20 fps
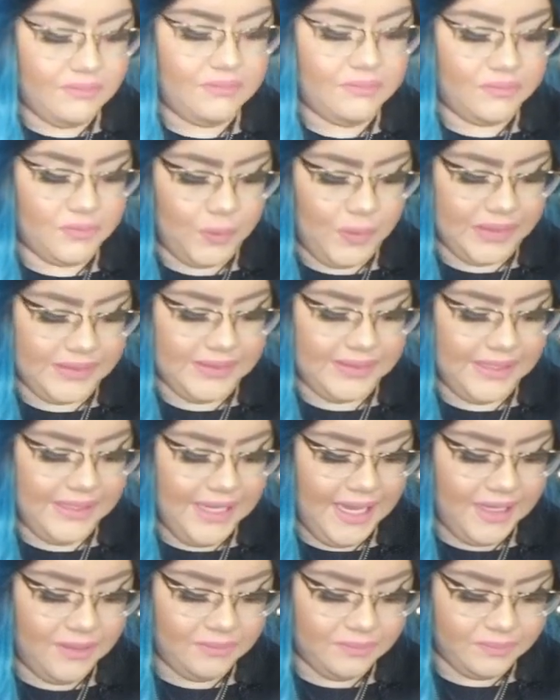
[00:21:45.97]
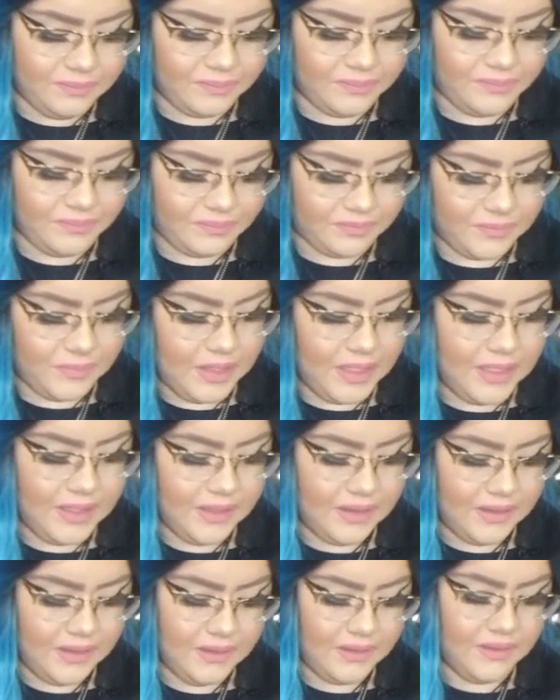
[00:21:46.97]
Once again,
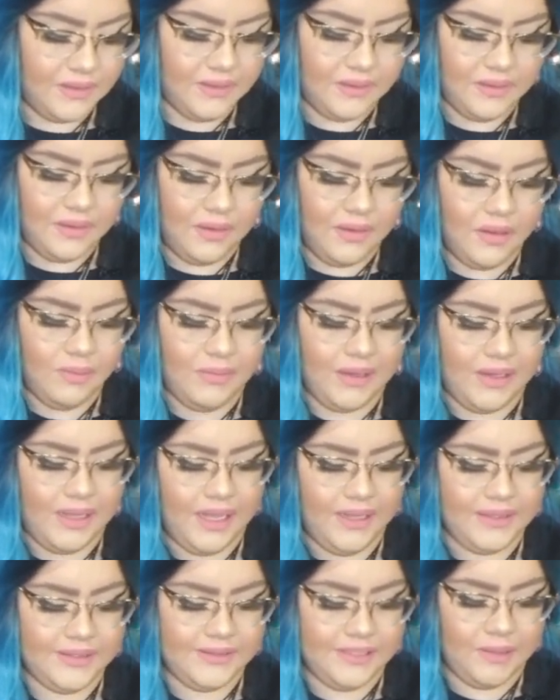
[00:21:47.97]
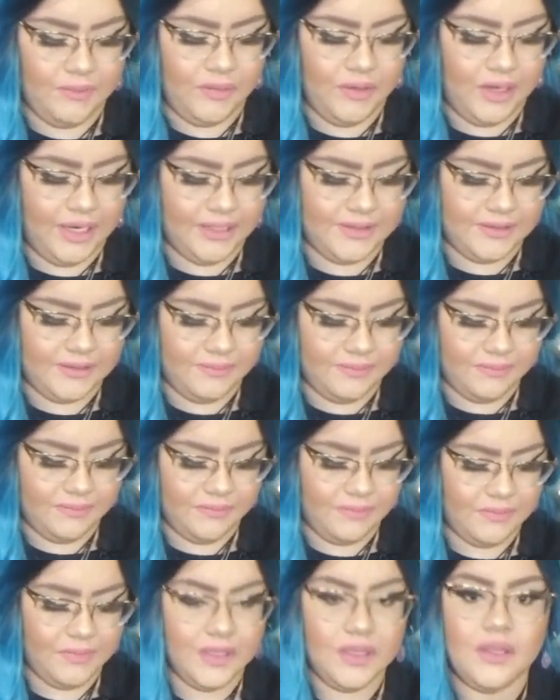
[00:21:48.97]
oh my God, the same cards.
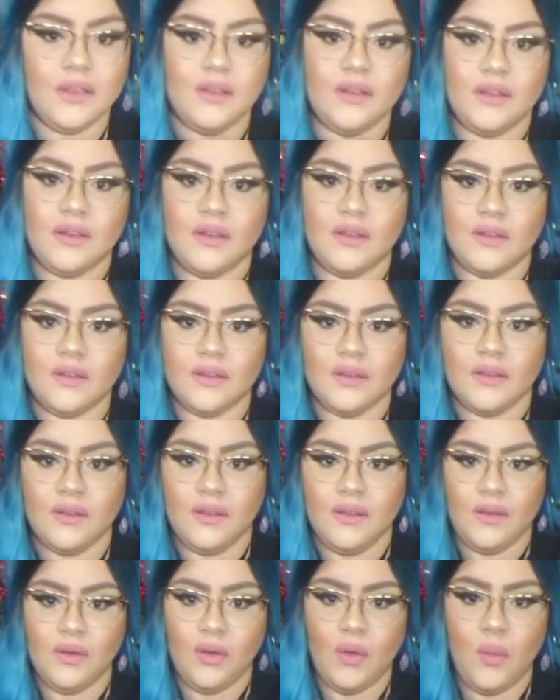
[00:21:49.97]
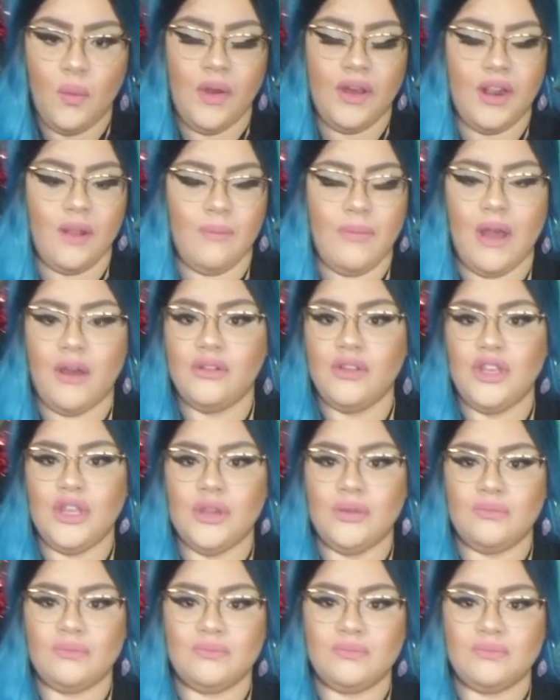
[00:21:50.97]
What about you?